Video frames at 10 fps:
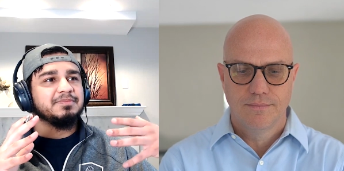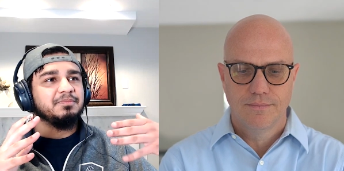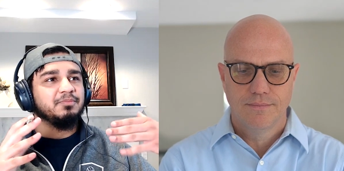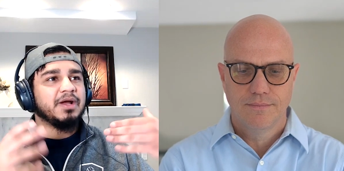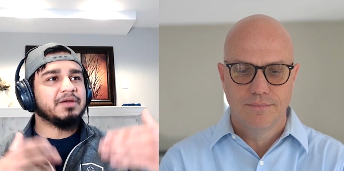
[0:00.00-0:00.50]

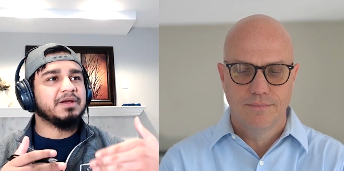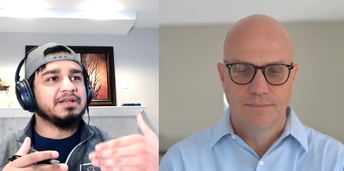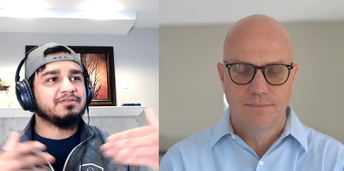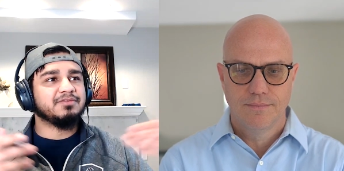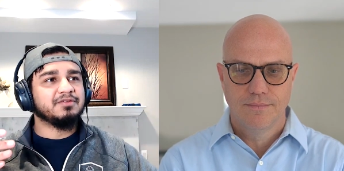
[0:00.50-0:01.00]
Speaker 1: Bright Ray
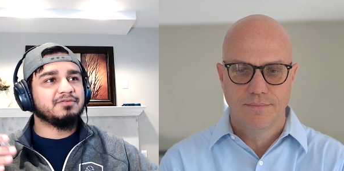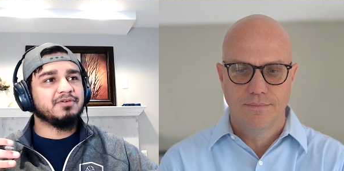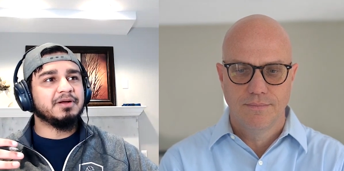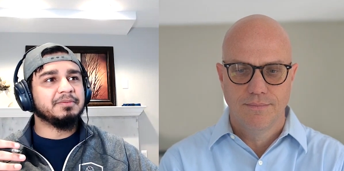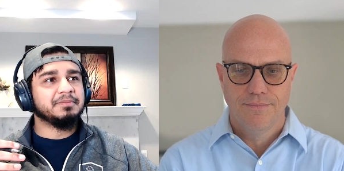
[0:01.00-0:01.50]
different
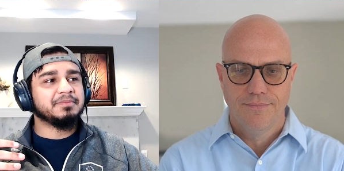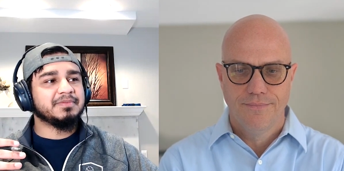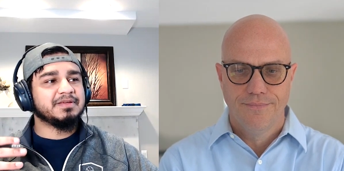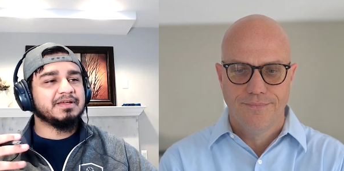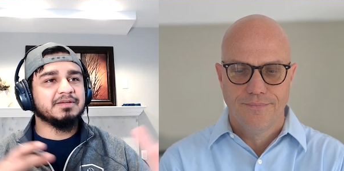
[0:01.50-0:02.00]
from
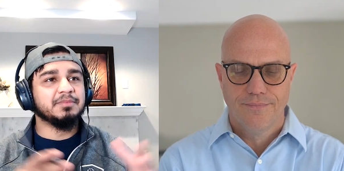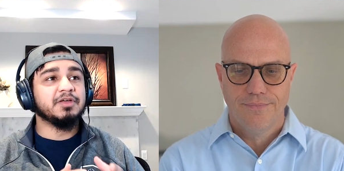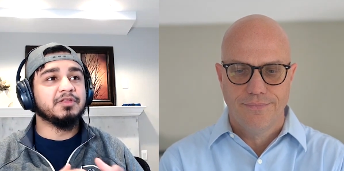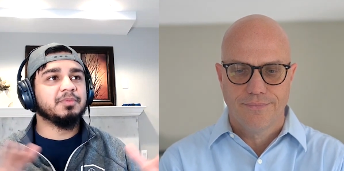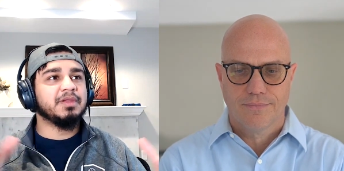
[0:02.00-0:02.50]
kind of some of the
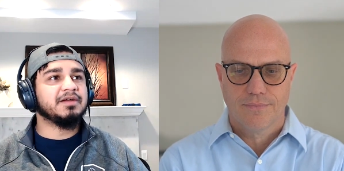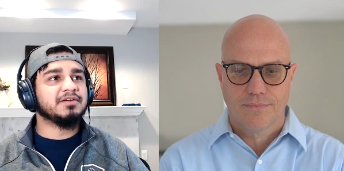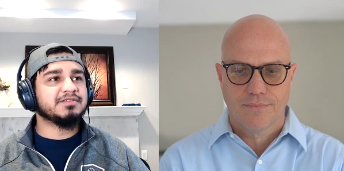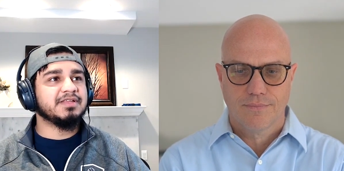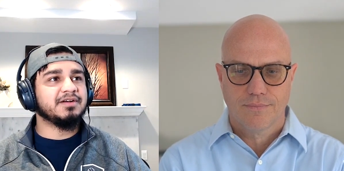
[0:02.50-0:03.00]
other
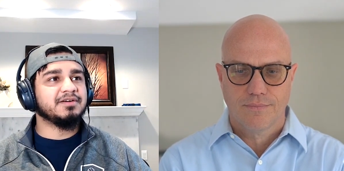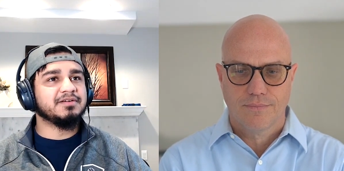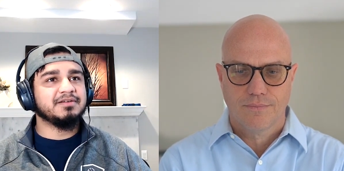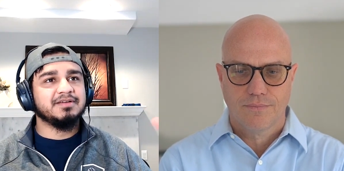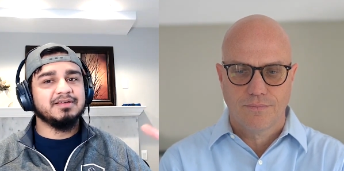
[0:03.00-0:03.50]
players that
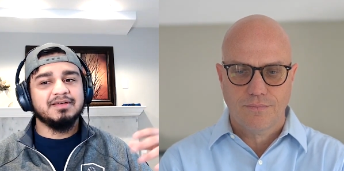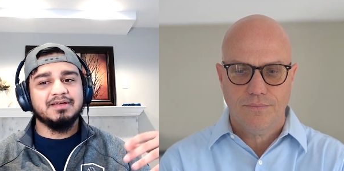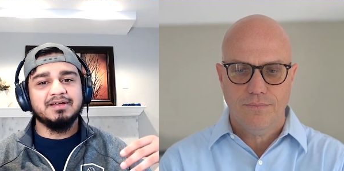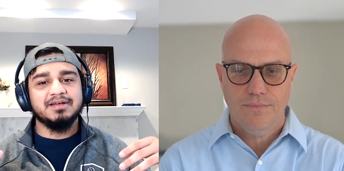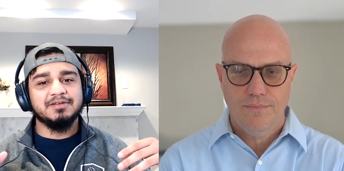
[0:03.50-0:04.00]
are,
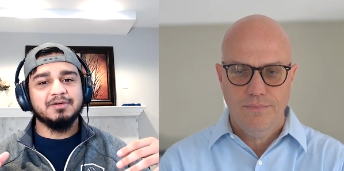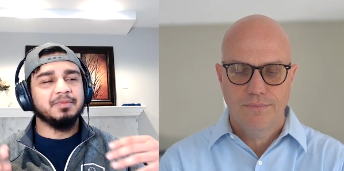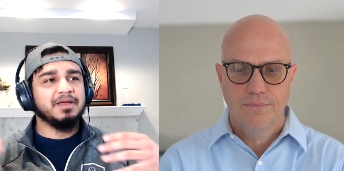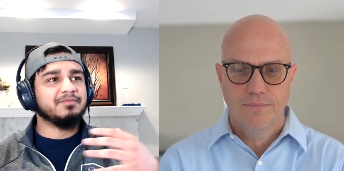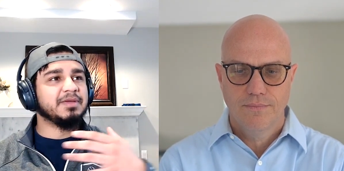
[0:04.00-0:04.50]
uh, you
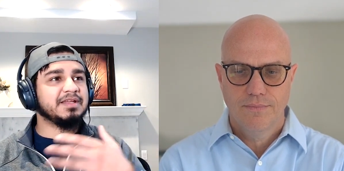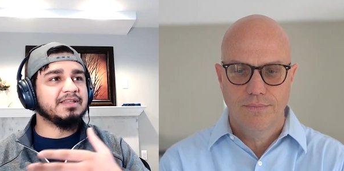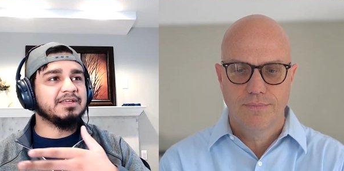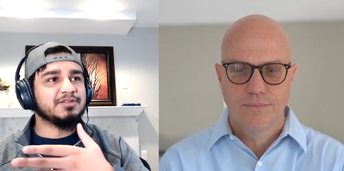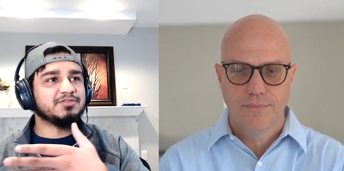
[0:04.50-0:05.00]
know, have been in
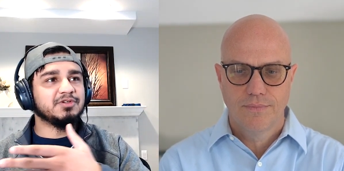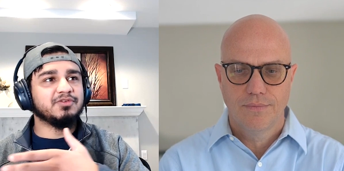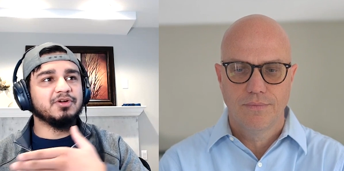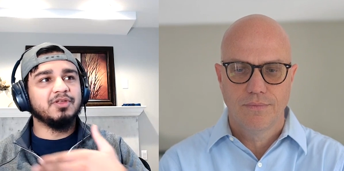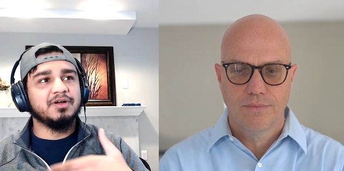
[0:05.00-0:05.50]
the industry
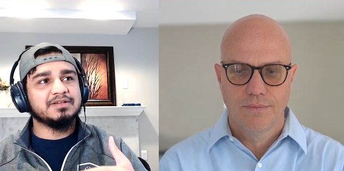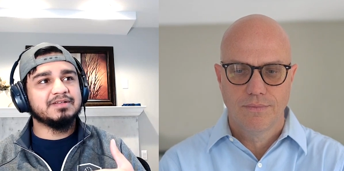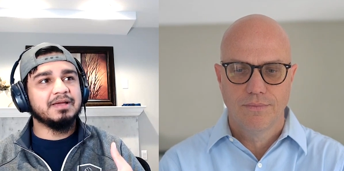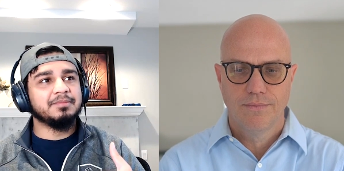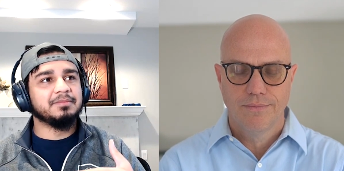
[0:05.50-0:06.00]
for a long
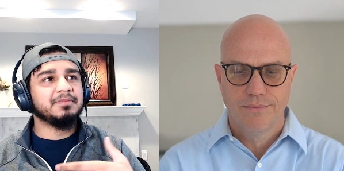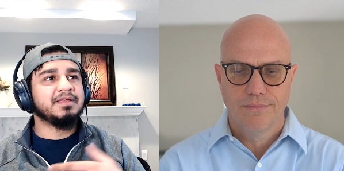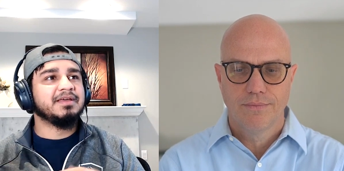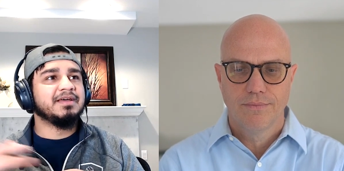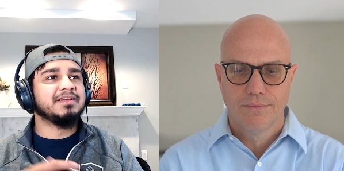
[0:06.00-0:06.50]
time?
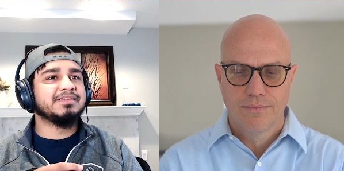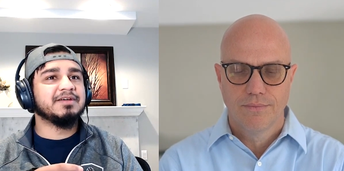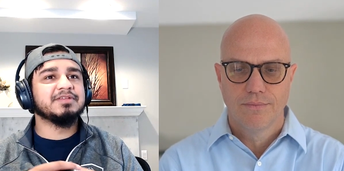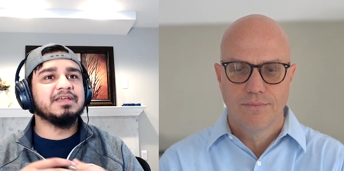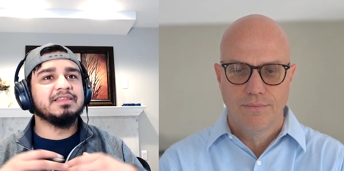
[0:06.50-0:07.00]
Uh, it
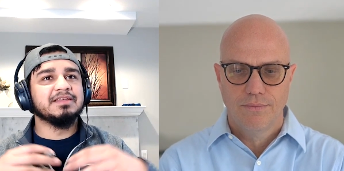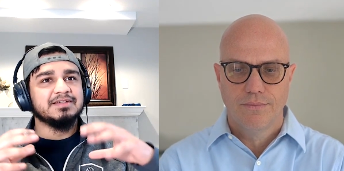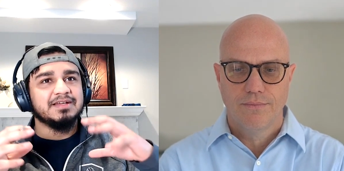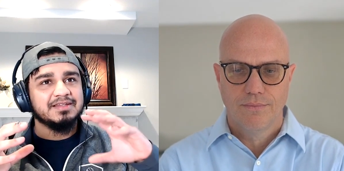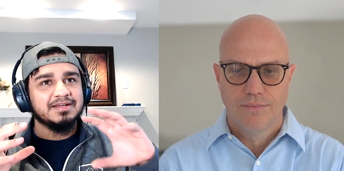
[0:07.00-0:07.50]
sounds like this
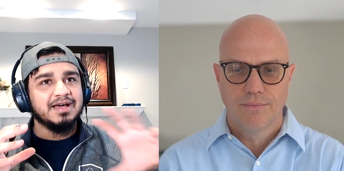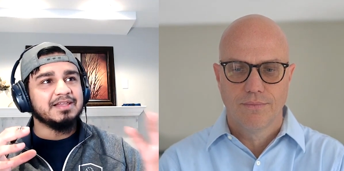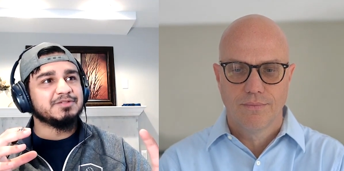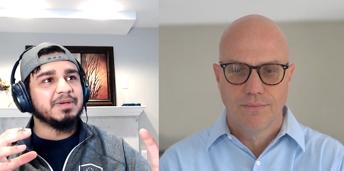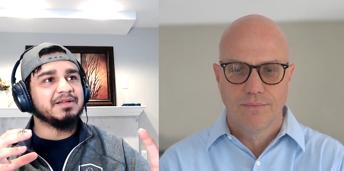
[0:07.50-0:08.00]
the
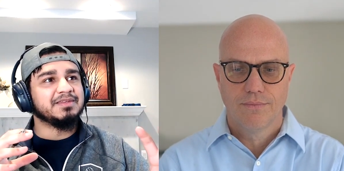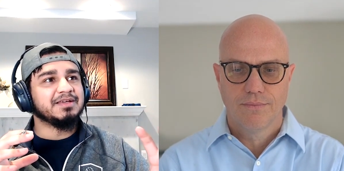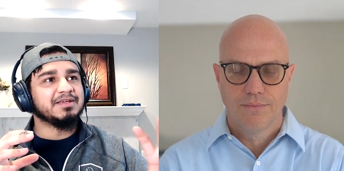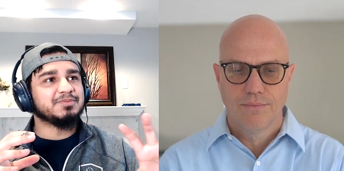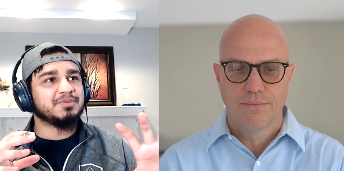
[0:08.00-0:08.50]
knowledge panel
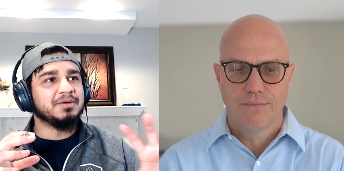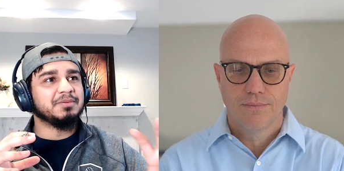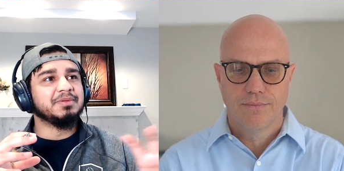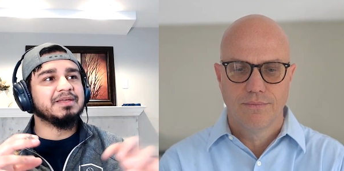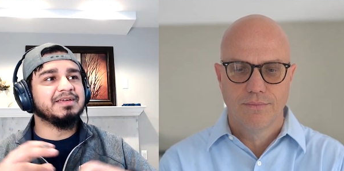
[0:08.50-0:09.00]
thing is
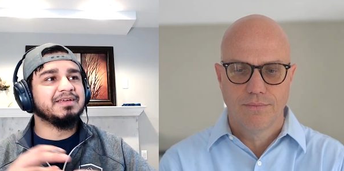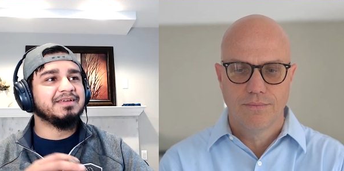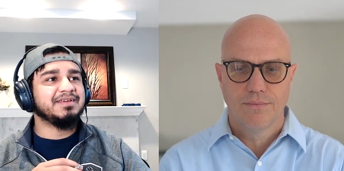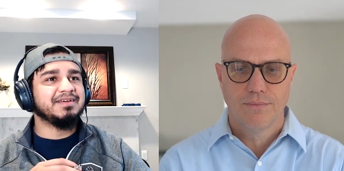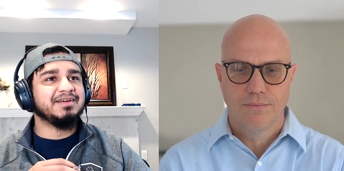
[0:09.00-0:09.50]
probably
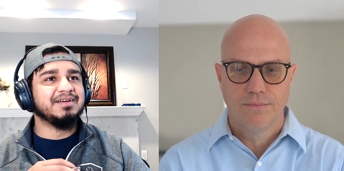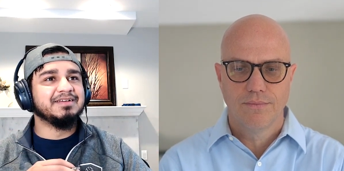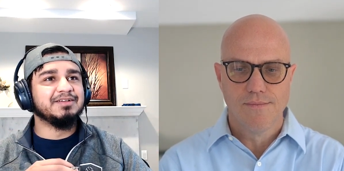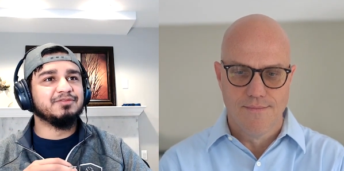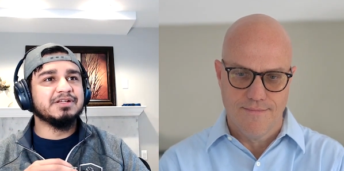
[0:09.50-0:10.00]
uh,
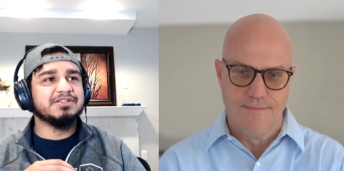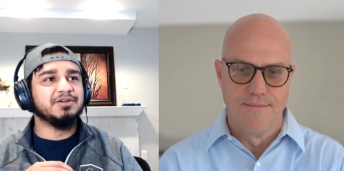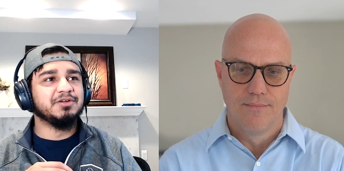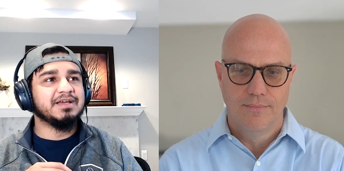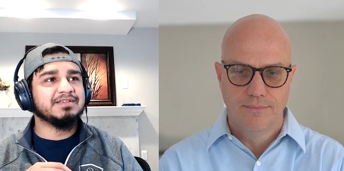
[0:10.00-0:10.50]
a
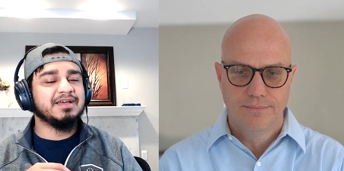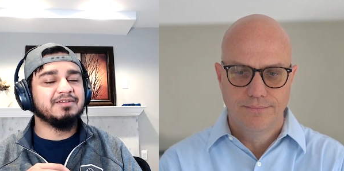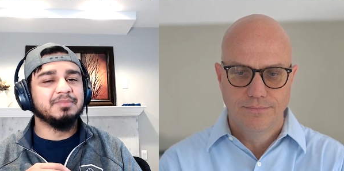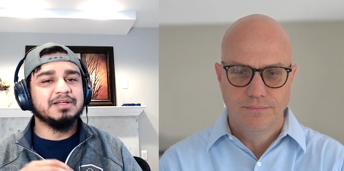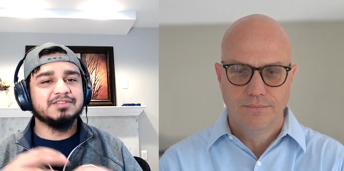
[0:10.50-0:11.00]
differentiator you guys
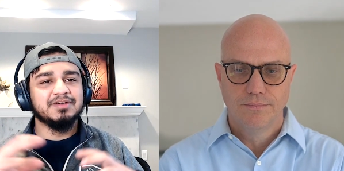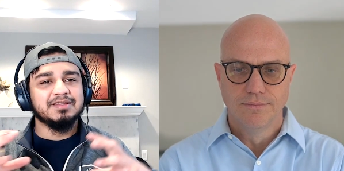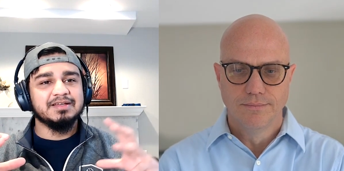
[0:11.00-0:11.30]
have. But is there anything